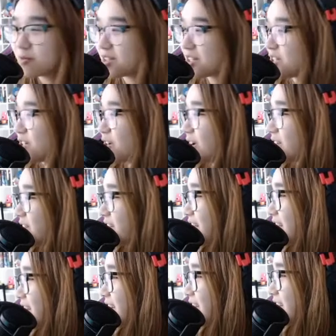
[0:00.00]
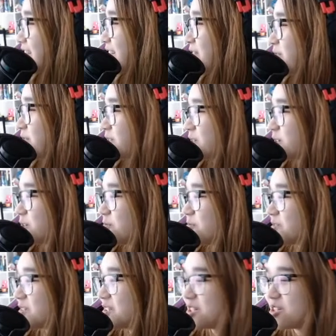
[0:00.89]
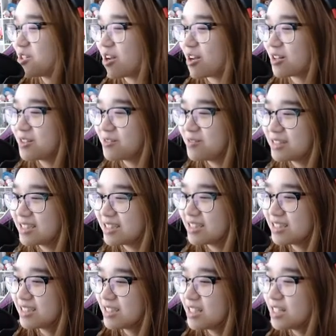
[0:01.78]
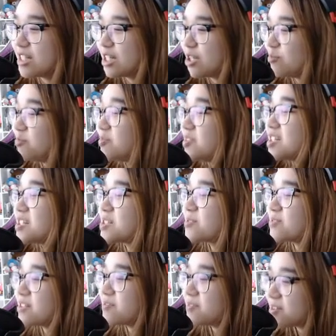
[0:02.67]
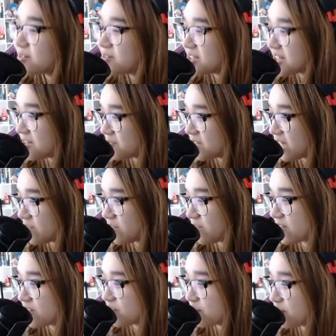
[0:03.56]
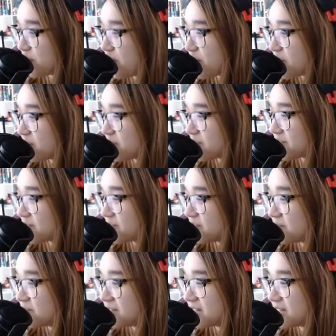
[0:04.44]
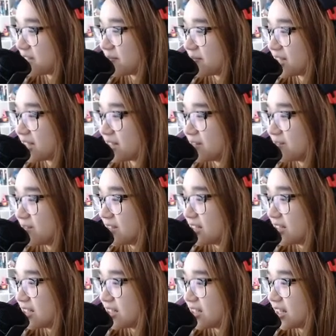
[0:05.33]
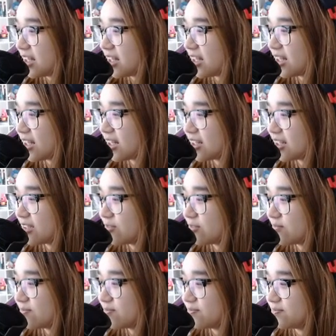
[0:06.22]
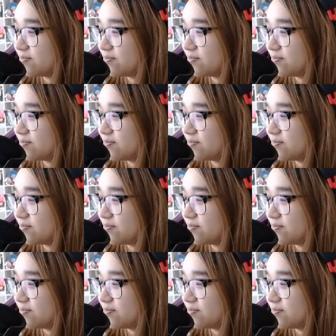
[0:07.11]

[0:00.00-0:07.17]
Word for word: the chocolate. We'll go for the chocolate one. But yes, Ravioli, if you have a favorite Pokemon, feel free to let me know. Um...